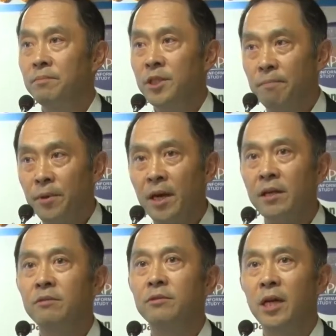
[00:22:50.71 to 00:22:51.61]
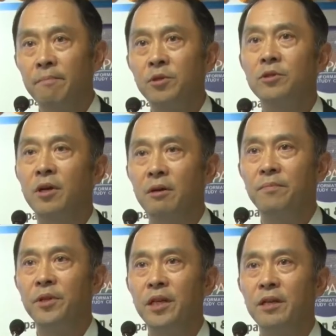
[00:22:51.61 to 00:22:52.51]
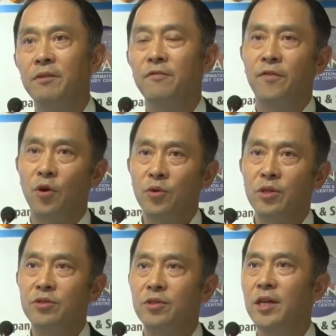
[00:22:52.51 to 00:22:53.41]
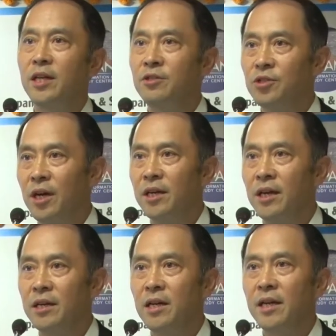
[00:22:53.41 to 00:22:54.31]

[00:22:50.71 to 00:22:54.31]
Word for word: Japan, Japanese company focused in China